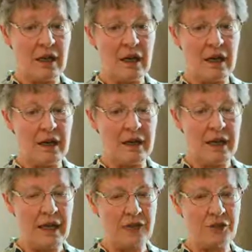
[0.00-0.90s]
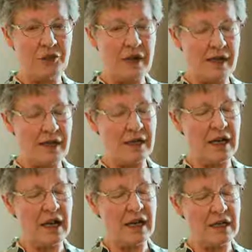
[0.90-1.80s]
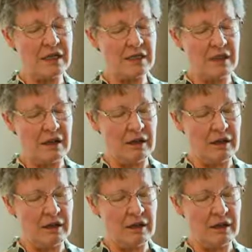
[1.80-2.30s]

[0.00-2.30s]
It's recognized